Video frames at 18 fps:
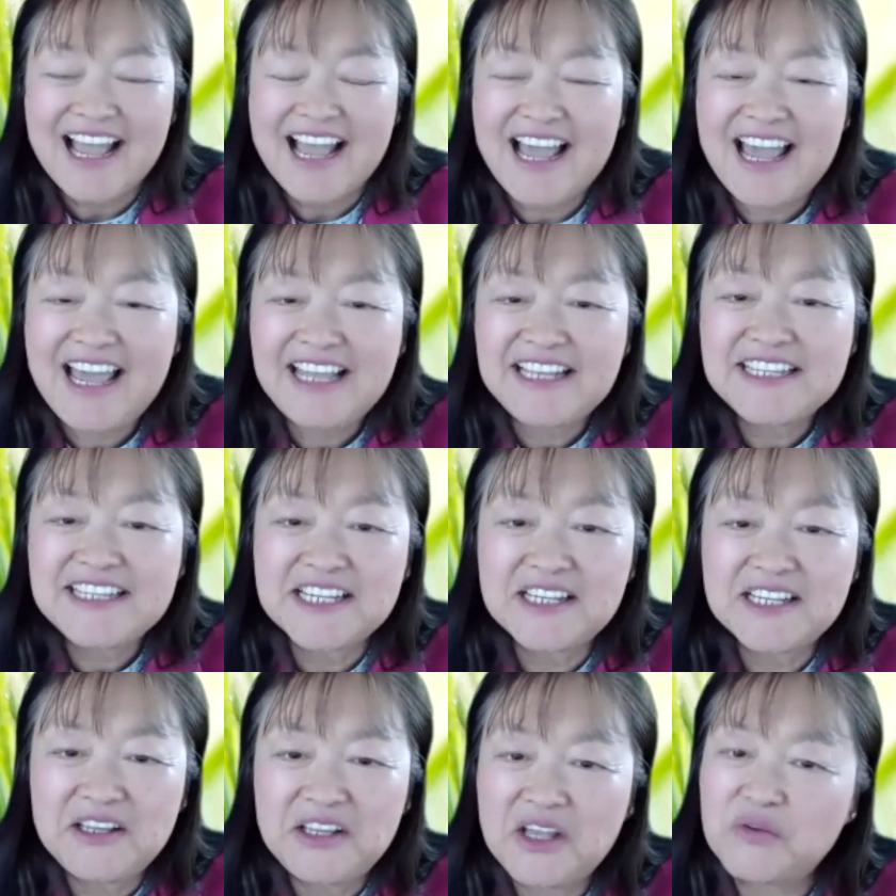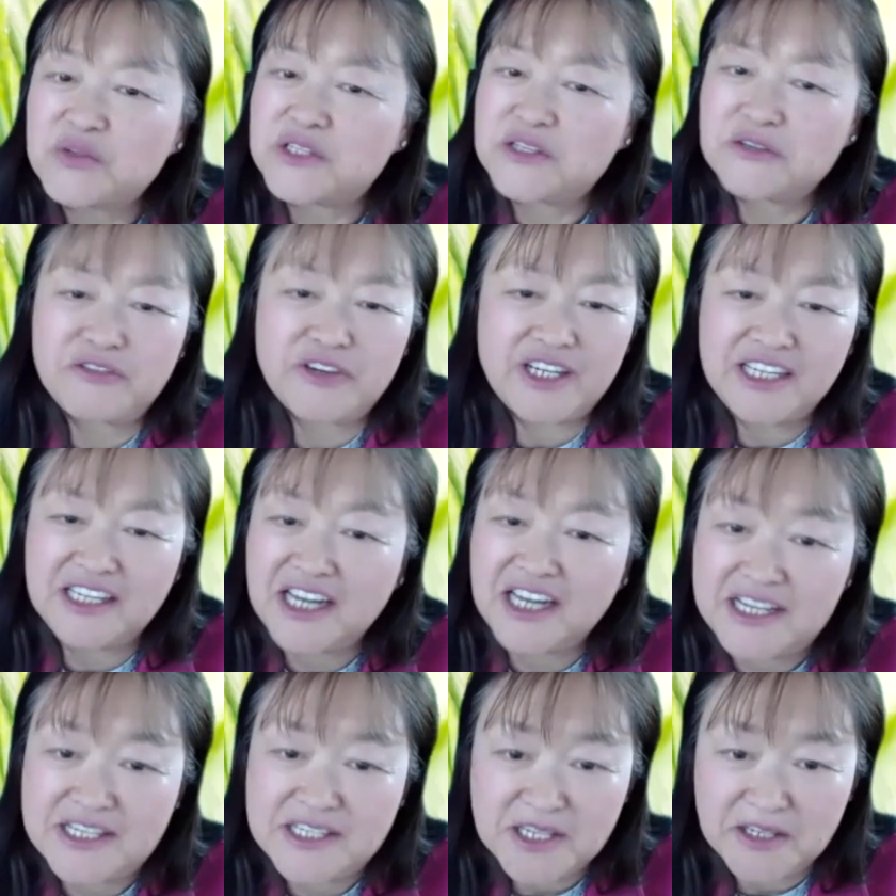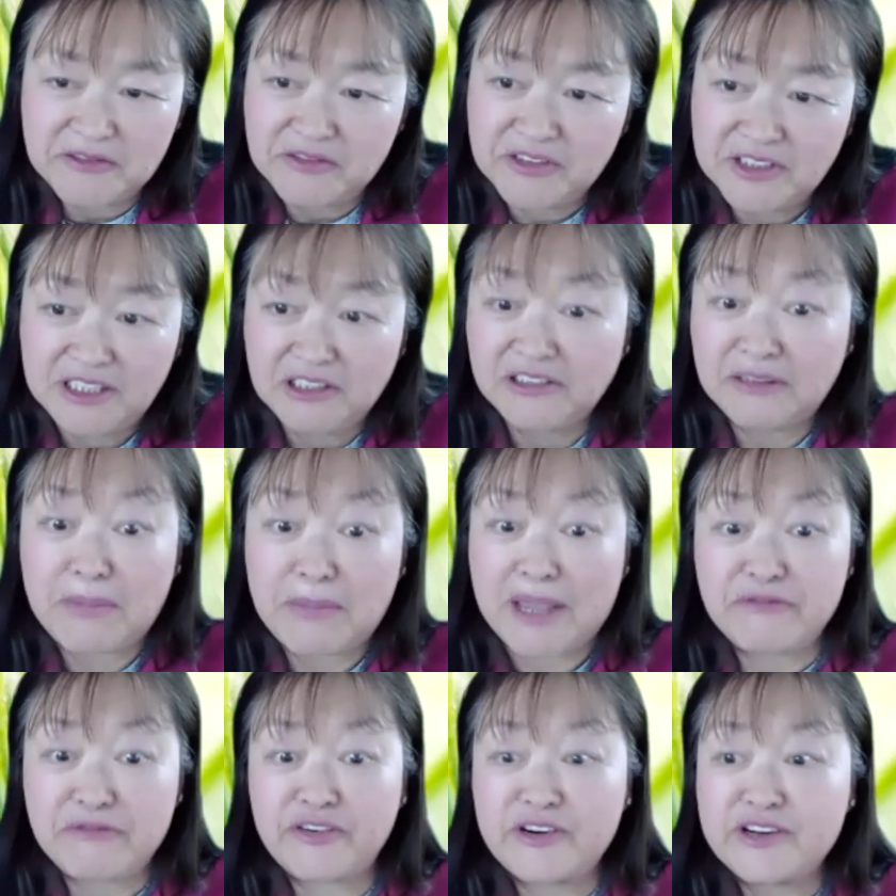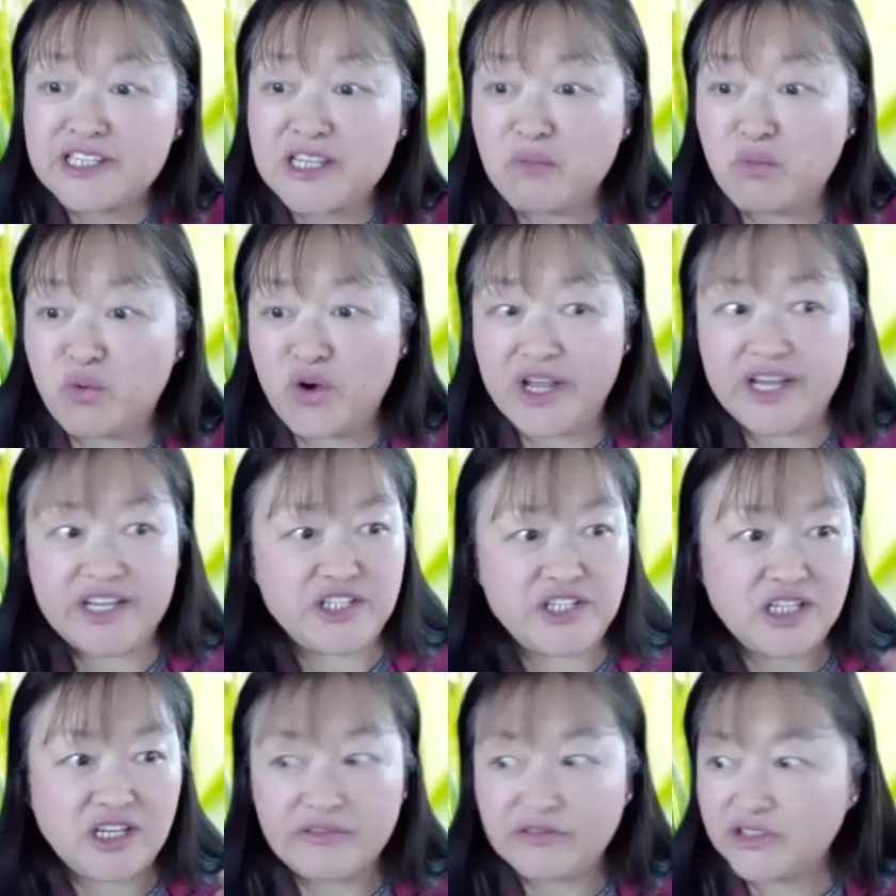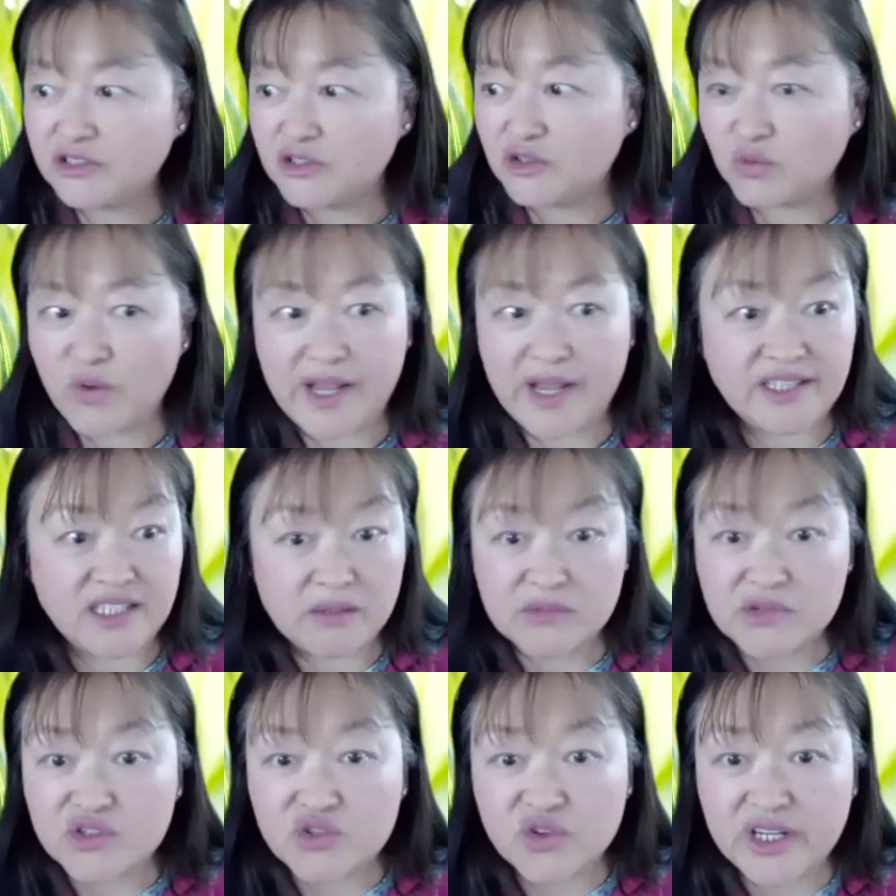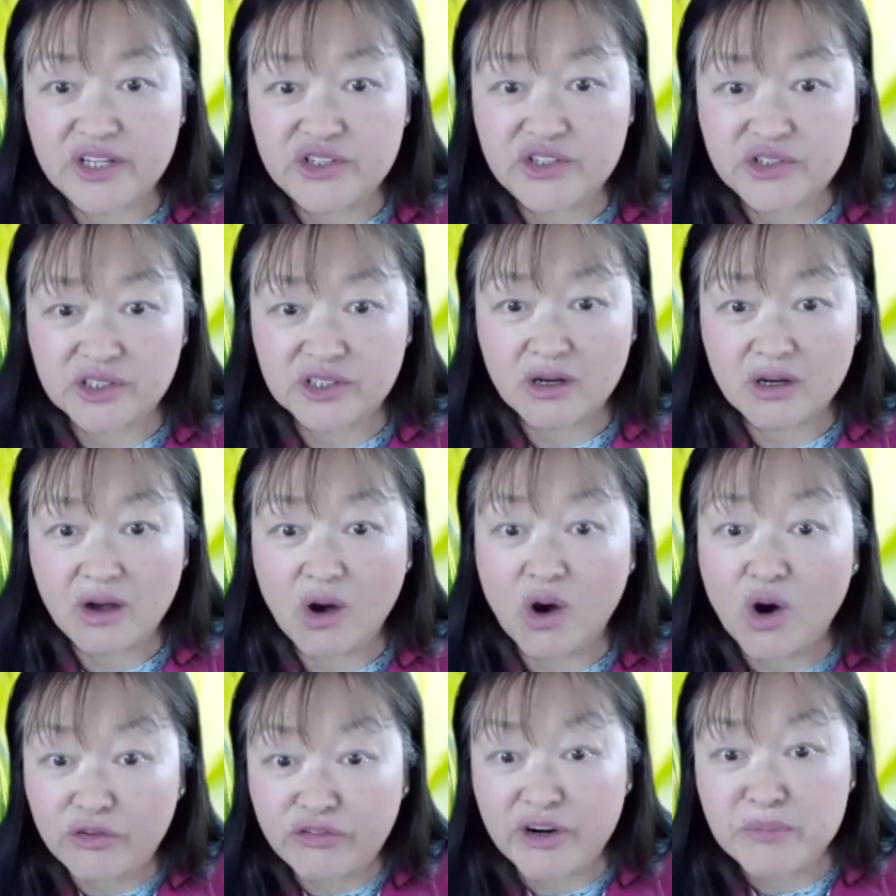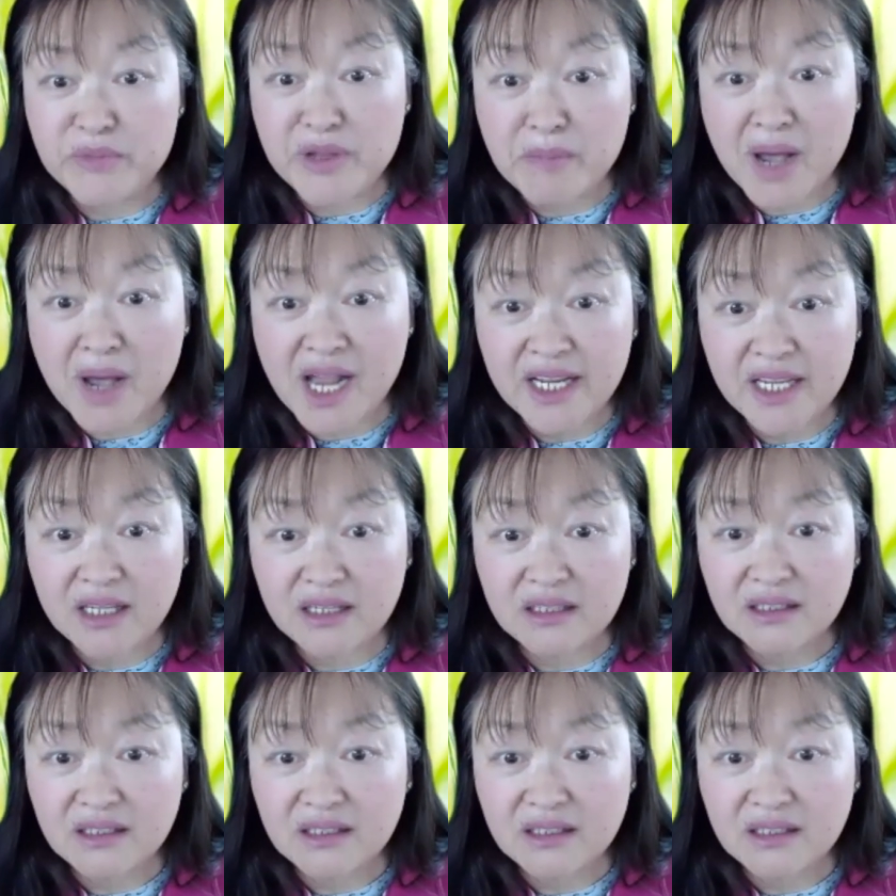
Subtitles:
And that was very nice of, my first impression of just random stranger offer me money.